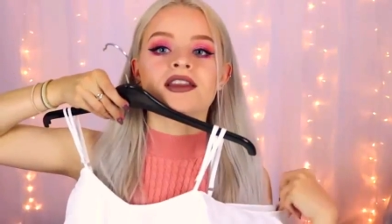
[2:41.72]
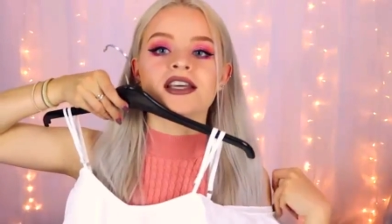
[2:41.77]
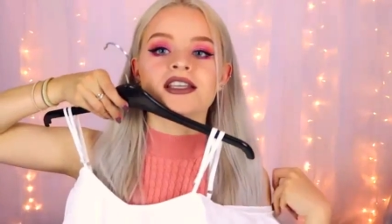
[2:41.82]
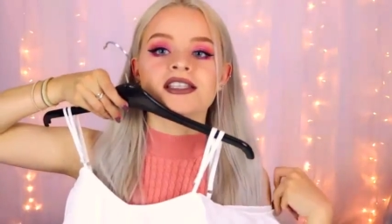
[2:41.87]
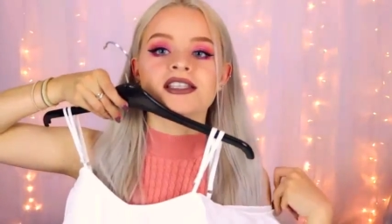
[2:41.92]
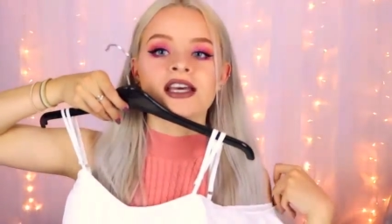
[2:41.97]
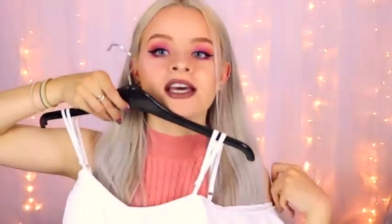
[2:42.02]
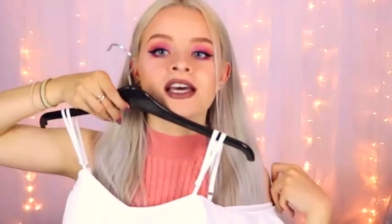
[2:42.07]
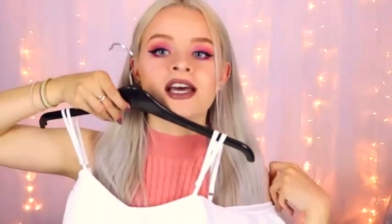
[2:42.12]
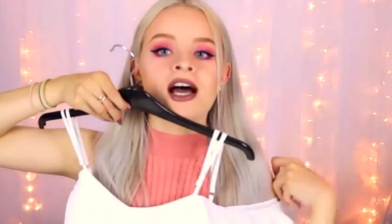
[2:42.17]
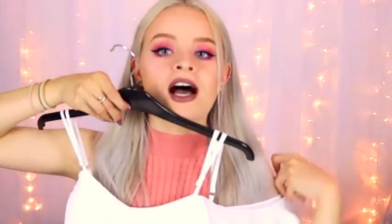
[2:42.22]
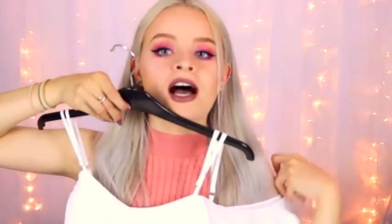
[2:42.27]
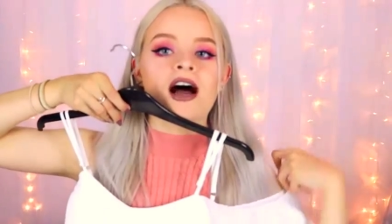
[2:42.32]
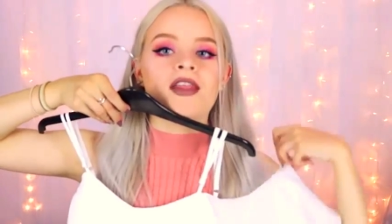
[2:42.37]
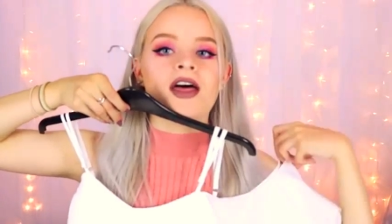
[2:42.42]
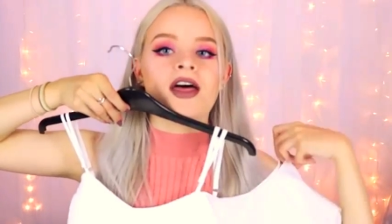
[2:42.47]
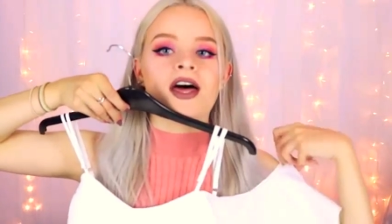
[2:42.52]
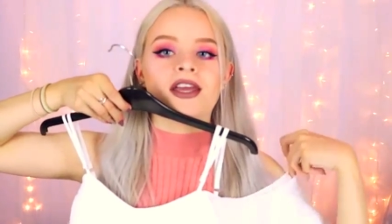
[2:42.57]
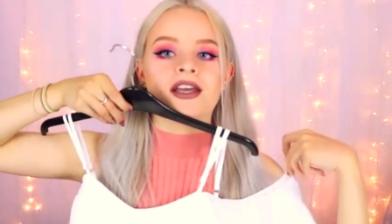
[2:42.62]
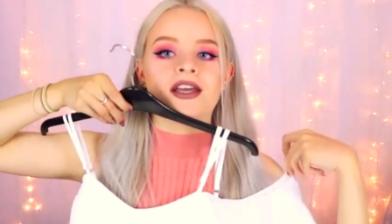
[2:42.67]
this,
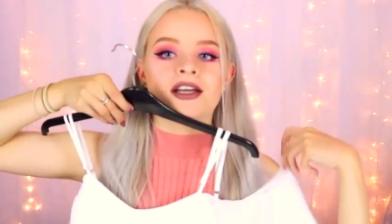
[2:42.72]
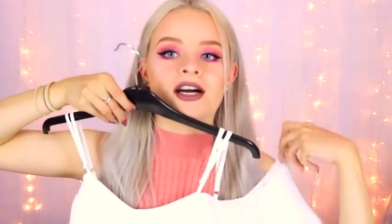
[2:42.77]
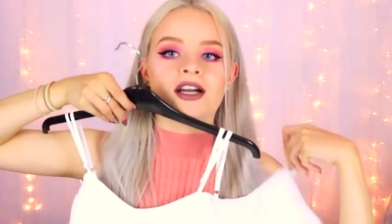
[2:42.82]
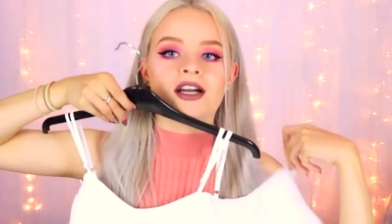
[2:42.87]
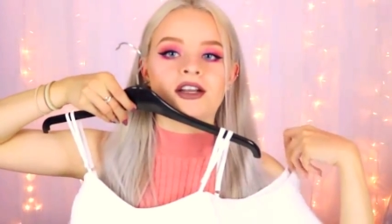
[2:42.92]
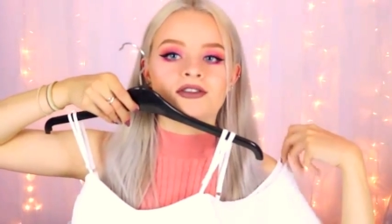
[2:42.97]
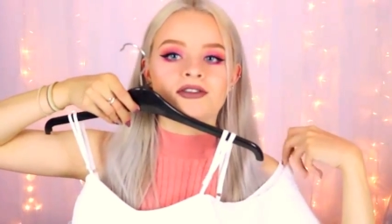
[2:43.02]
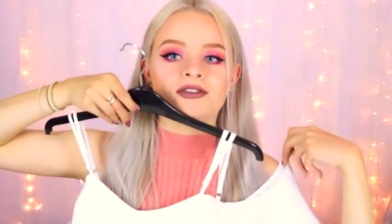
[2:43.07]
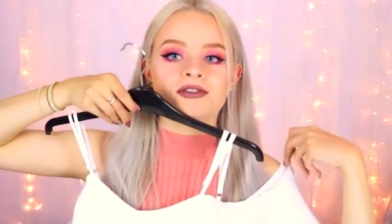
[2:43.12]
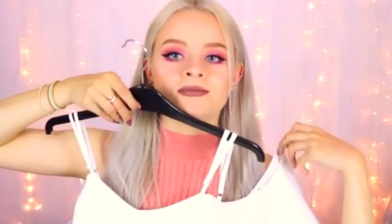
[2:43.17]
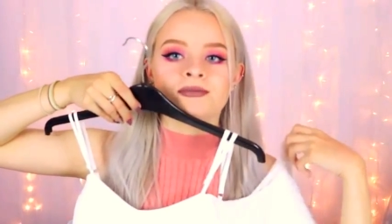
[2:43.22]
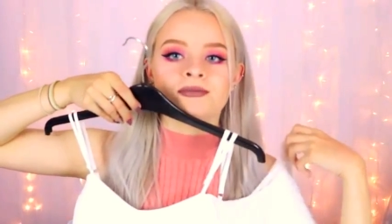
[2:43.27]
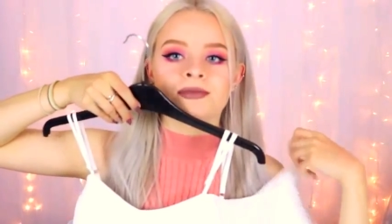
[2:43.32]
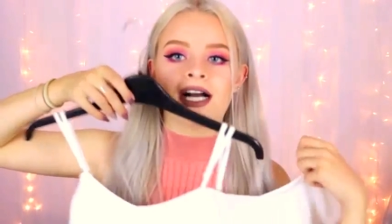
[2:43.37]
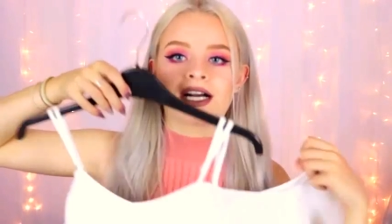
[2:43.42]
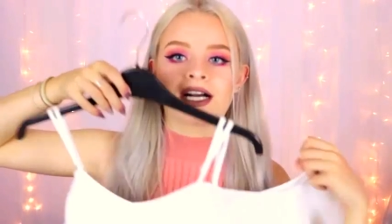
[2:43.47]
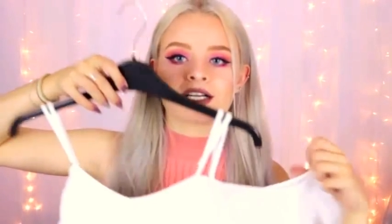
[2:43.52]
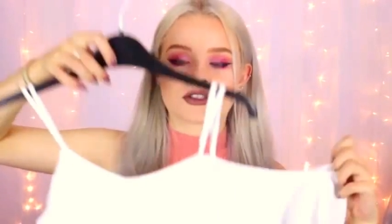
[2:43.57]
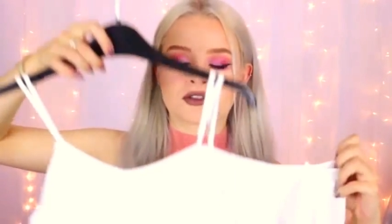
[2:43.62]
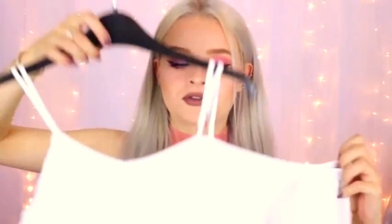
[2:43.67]
and then it kind of
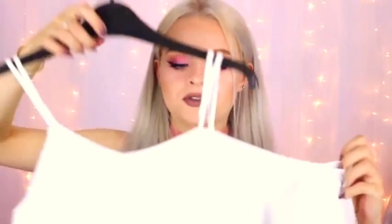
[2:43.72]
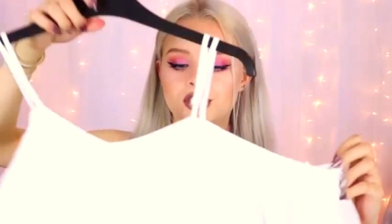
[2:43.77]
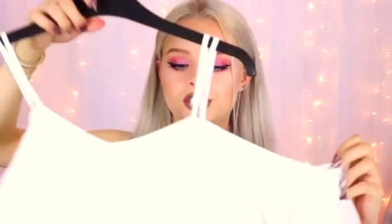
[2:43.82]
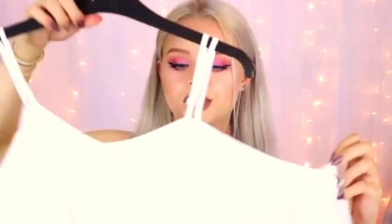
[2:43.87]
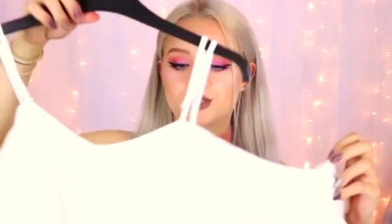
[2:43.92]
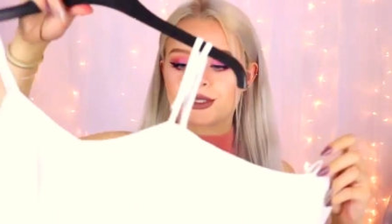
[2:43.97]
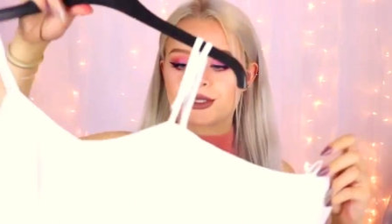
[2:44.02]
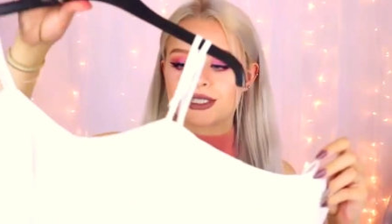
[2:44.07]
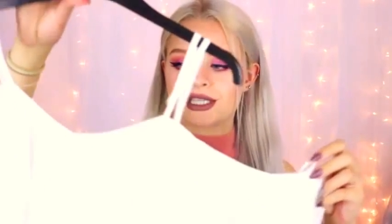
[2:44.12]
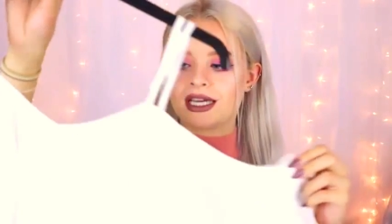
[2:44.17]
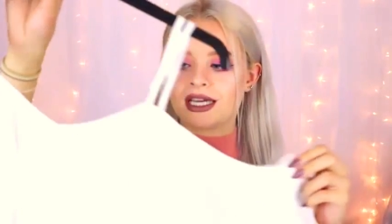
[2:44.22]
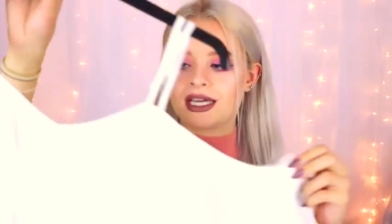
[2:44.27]
hangs off your shoulders